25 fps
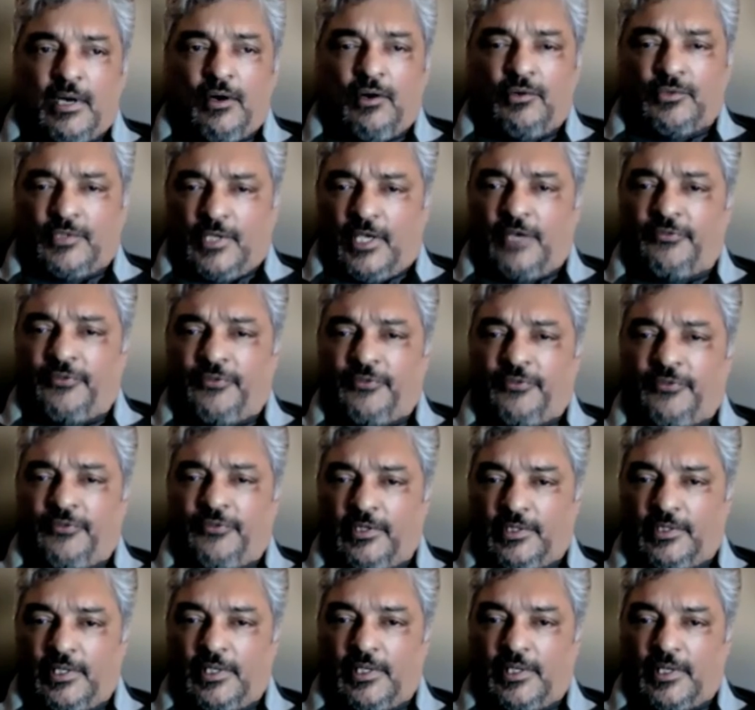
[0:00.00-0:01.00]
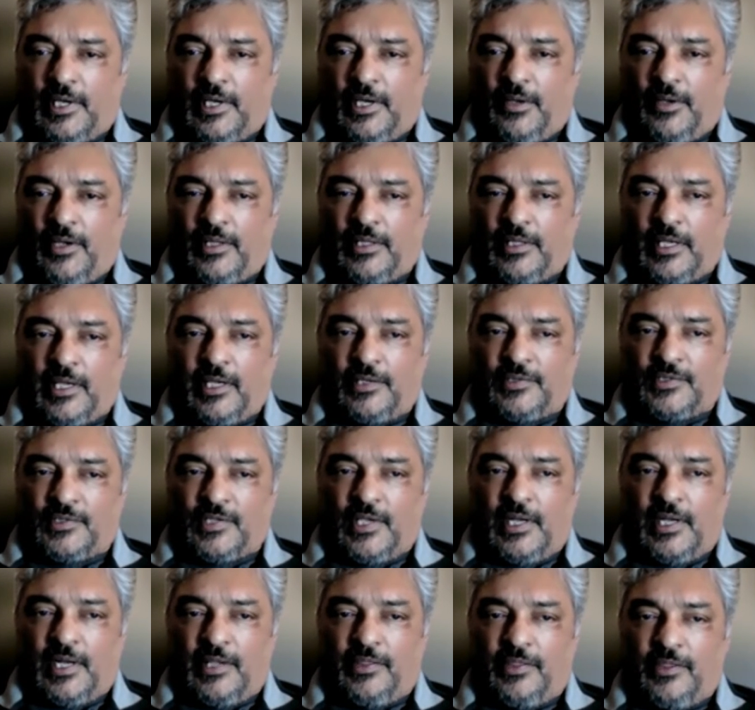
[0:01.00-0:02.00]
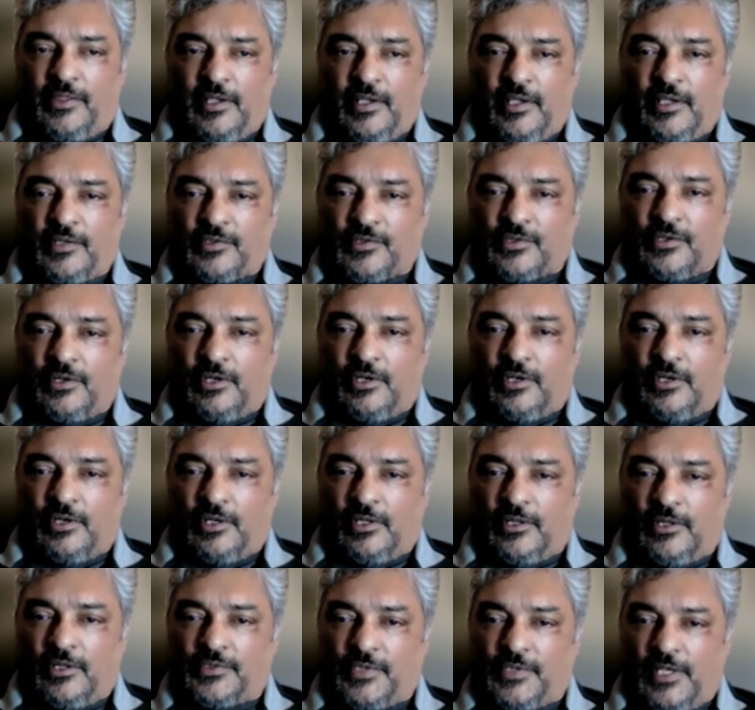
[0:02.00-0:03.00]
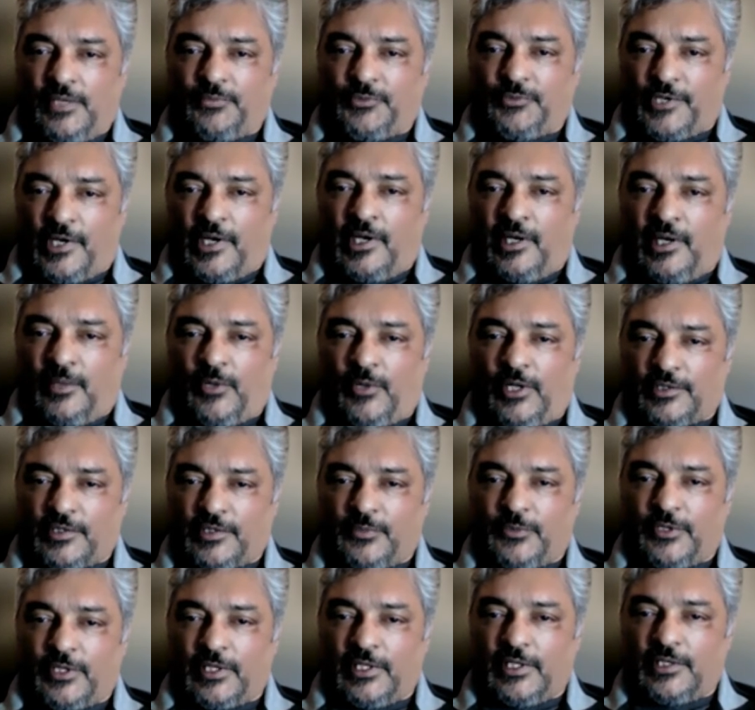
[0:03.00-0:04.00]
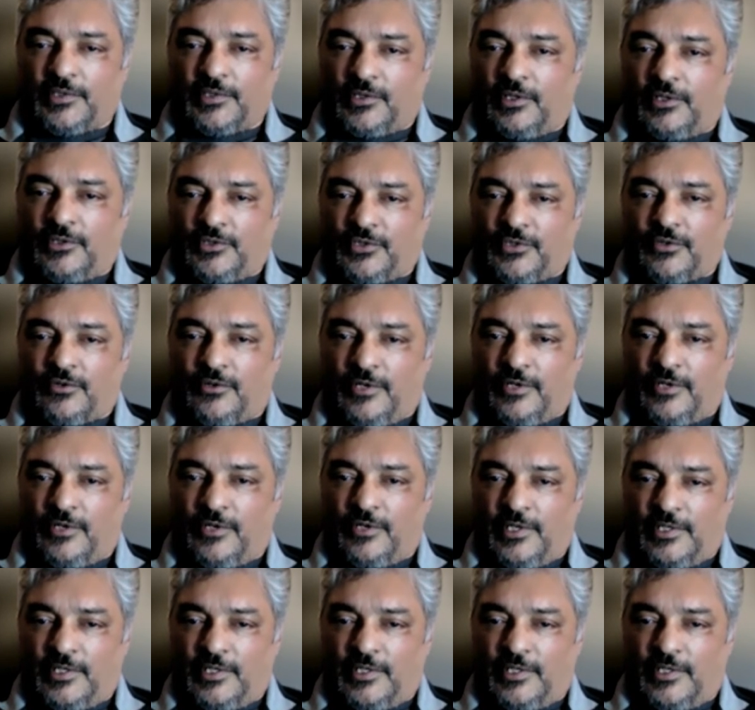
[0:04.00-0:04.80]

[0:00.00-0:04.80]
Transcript: definitely. Like I said, I think it's all the same job, ultimately. It's all storytelling.